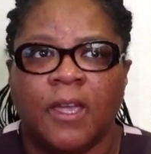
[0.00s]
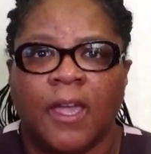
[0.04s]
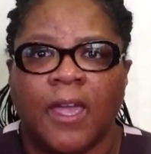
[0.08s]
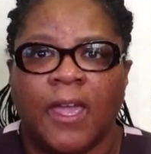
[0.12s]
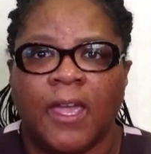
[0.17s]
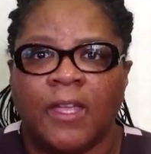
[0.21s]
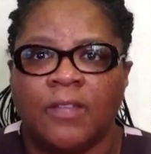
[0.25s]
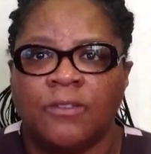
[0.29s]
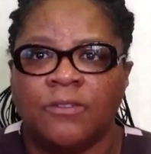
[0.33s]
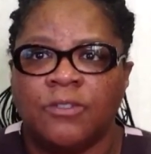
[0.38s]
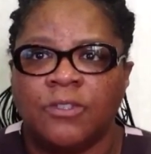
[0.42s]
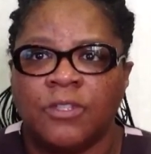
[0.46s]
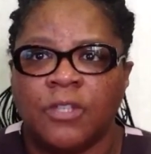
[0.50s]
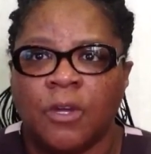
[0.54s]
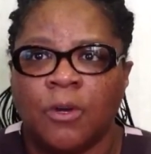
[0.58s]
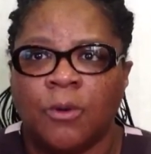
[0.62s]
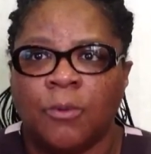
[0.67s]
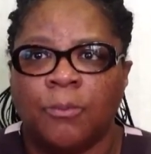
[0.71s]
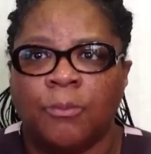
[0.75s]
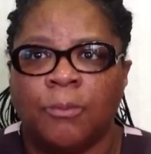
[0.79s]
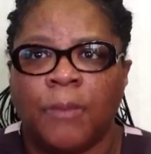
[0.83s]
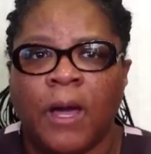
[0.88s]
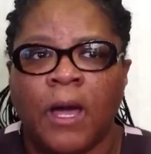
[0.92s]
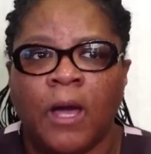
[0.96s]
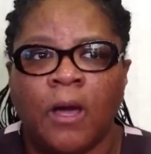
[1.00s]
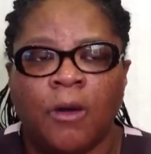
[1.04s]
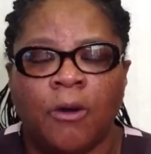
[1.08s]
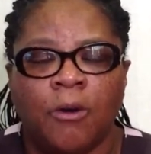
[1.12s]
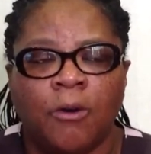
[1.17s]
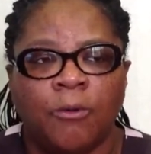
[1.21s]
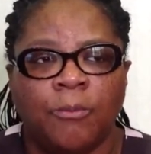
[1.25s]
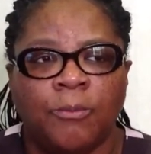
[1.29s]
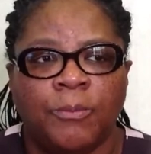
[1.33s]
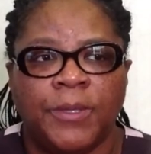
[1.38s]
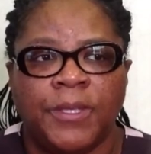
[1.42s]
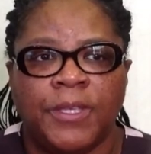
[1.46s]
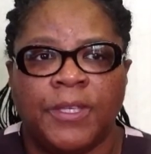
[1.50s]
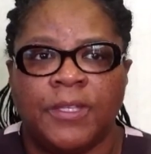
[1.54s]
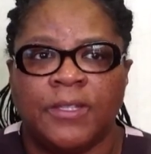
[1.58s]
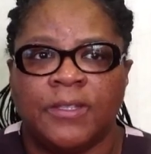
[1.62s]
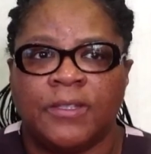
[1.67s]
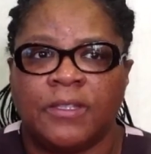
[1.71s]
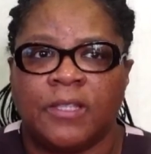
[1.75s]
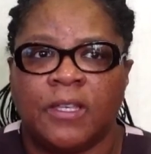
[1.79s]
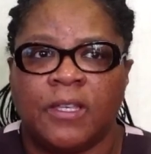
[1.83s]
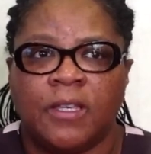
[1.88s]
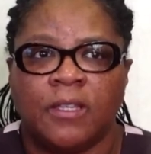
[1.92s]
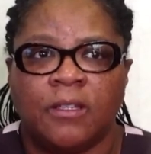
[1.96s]
And so my hope is
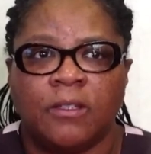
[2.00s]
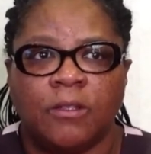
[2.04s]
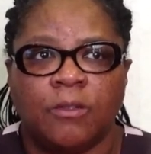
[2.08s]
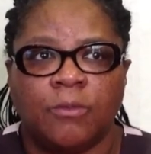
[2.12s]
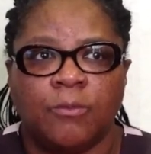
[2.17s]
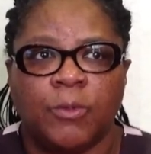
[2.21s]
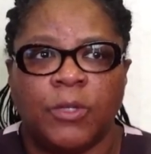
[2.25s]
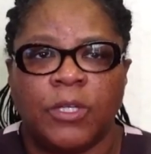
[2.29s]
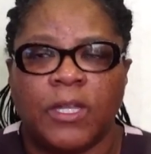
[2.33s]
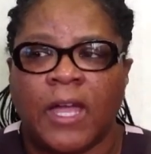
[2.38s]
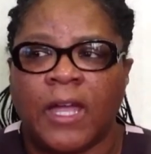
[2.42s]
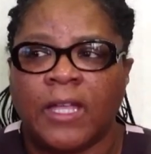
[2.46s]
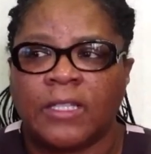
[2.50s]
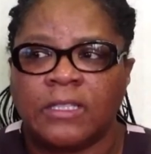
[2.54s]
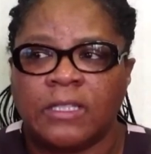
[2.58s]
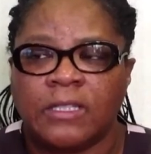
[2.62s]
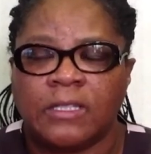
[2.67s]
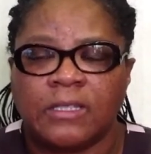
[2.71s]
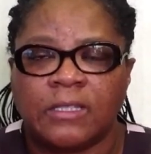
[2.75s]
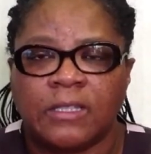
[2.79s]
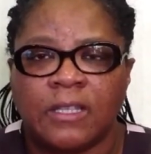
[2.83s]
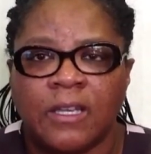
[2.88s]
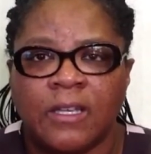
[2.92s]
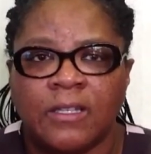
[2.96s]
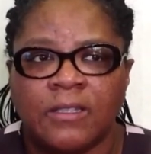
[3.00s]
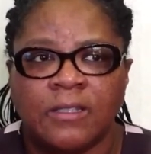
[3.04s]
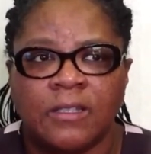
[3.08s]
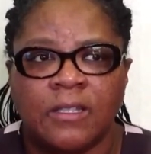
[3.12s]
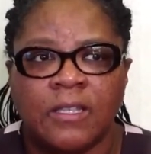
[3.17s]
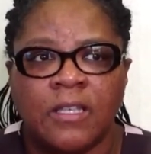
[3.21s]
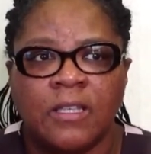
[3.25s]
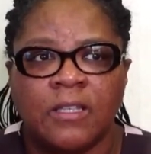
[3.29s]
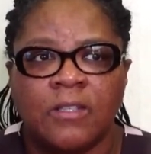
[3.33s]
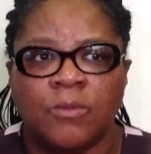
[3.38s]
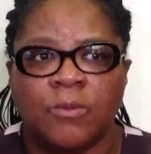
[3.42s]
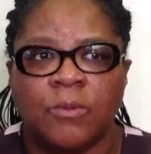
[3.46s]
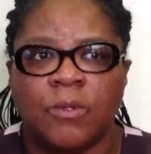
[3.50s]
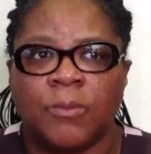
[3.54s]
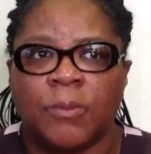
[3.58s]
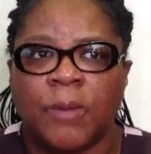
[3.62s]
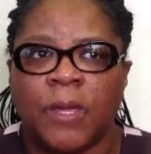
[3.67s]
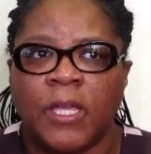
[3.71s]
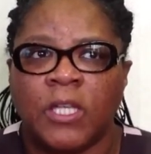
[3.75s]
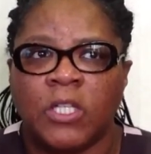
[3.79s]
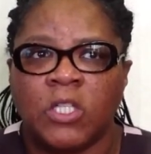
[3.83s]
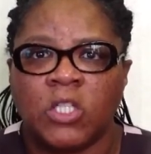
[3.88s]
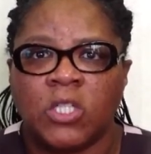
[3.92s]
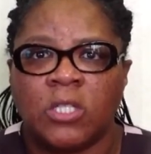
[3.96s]
that I discuss things with
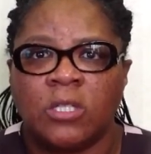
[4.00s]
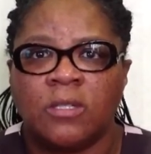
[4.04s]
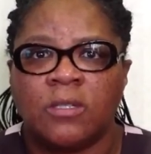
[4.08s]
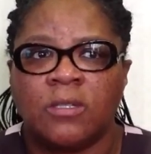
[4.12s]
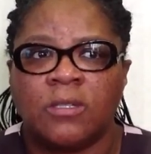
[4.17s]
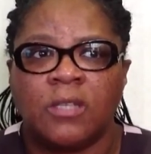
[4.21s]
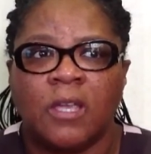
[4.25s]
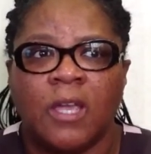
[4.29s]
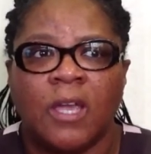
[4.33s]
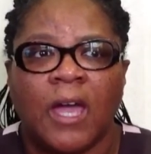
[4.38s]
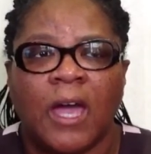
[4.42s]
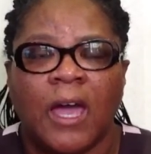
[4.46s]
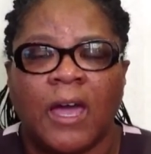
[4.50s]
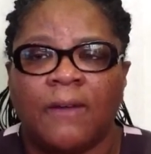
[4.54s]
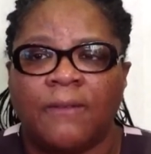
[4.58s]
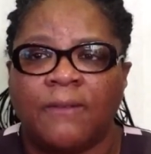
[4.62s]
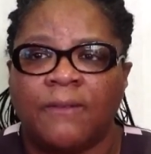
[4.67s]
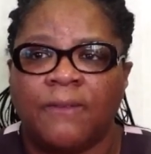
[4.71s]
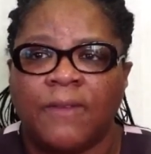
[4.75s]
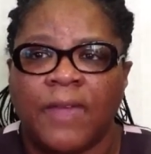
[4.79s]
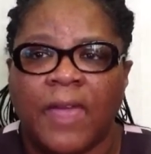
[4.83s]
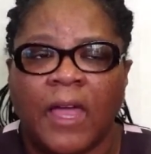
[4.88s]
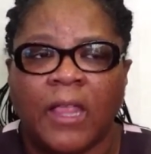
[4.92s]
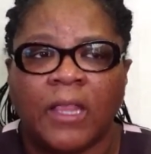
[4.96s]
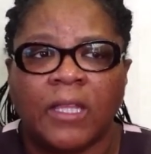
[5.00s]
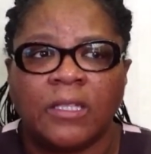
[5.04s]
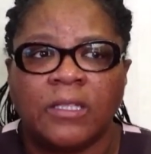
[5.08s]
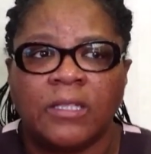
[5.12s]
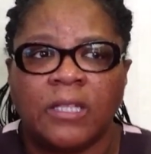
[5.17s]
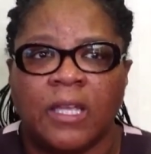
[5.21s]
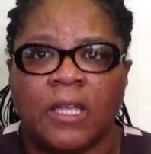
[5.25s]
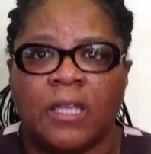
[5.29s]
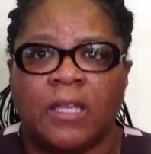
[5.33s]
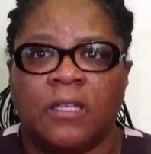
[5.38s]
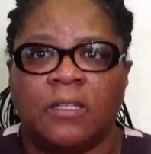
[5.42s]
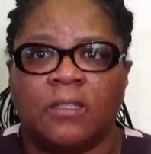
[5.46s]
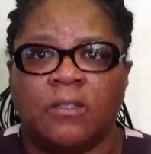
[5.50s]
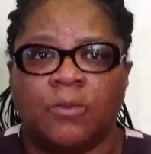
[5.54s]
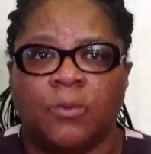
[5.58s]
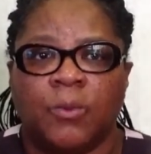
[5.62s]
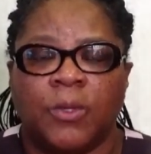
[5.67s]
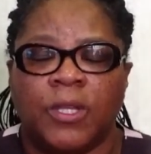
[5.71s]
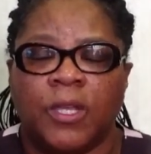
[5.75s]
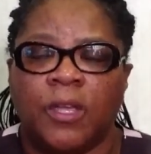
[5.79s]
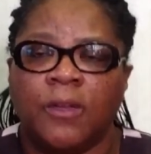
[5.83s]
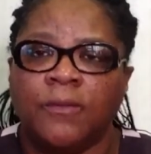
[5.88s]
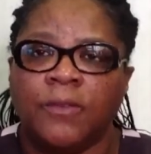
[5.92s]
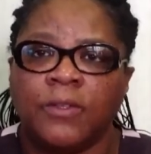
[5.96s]
patients, I validate
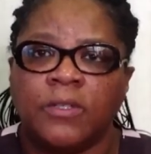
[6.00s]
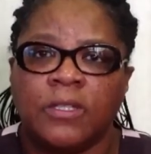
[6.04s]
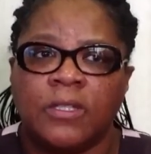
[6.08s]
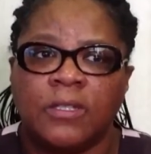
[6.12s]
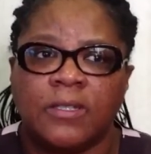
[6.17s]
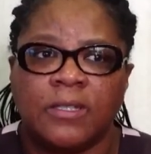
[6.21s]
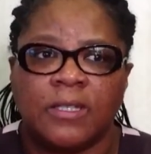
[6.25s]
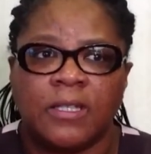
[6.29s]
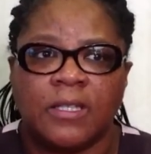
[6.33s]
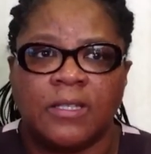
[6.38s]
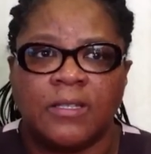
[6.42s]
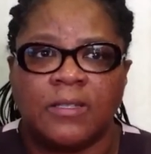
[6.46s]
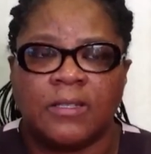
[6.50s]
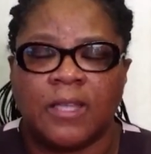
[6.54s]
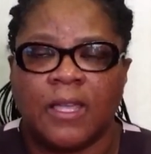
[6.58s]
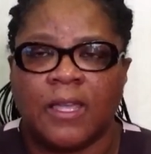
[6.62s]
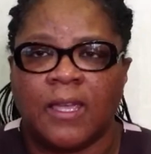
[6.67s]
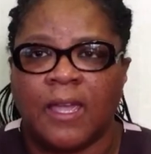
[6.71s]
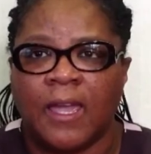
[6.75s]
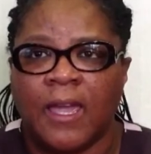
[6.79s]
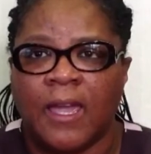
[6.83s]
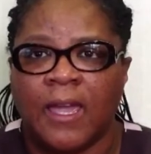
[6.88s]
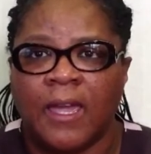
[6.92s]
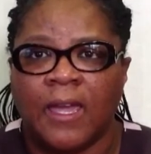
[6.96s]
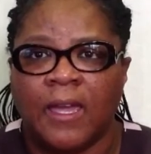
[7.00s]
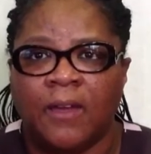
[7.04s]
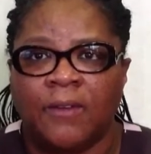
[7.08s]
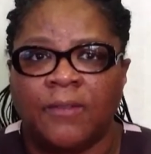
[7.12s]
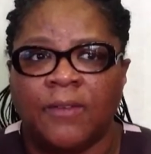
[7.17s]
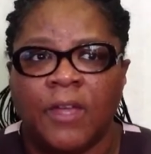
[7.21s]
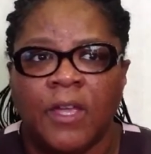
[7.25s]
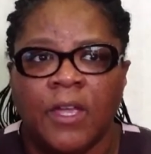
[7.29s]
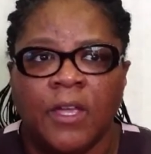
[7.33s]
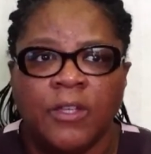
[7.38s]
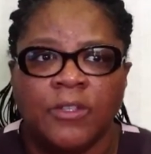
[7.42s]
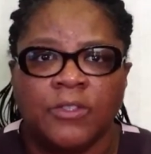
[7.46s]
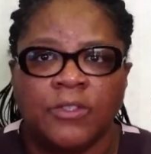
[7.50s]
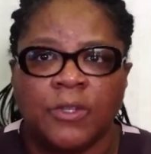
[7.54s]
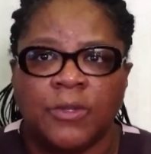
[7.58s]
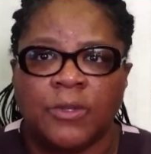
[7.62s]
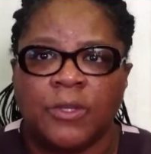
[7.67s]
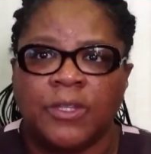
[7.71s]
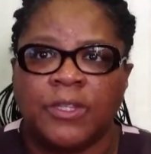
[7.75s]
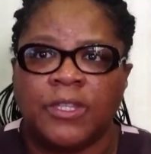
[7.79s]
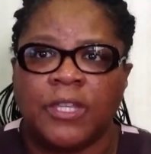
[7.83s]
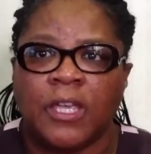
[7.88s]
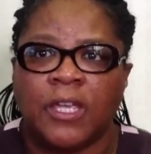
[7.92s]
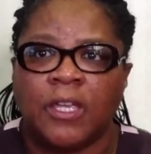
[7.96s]
whatever disease they have so
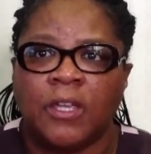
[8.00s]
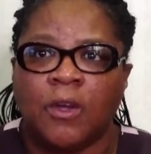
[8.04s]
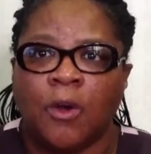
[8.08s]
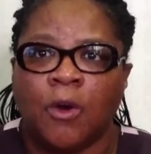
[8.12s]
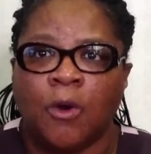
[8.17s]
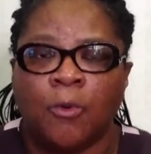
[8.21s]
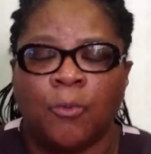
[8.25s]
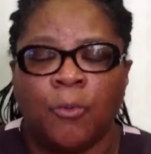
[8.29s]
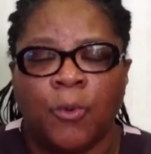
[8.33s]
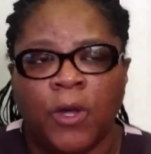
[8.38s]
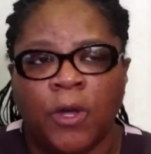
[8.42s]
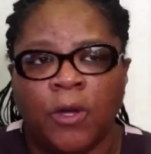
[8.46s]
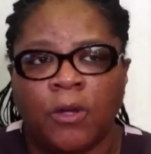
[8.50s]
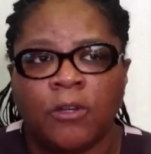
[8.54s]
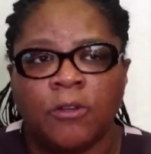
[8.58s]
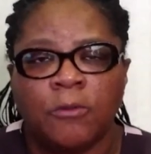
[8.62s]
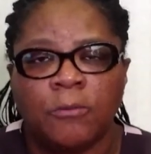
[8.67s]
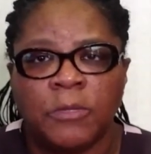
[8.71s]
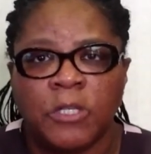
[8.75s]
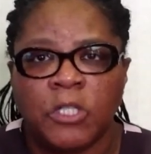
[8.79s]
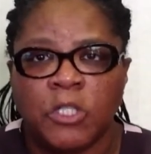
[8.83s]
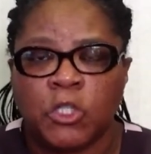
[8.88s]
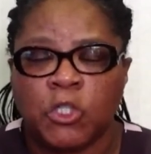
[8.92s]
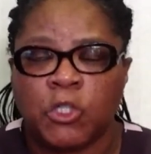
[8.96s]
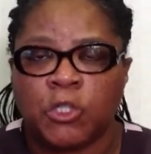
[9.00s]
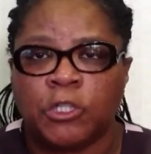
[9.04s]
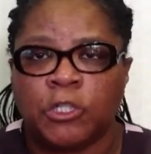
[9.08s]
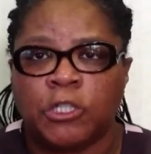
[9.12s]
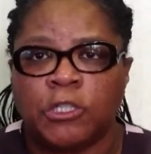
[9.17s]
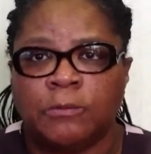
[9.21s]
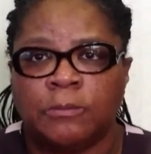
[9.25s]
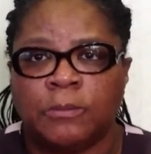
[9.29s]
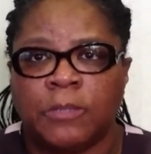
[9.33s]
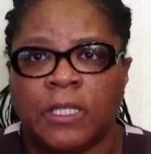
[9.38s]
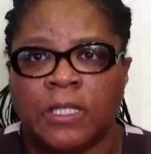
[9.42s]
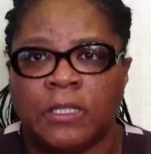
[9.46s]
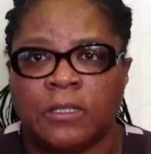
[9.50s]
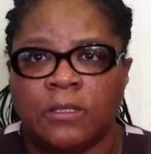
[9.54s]
that they are welcome in treatment.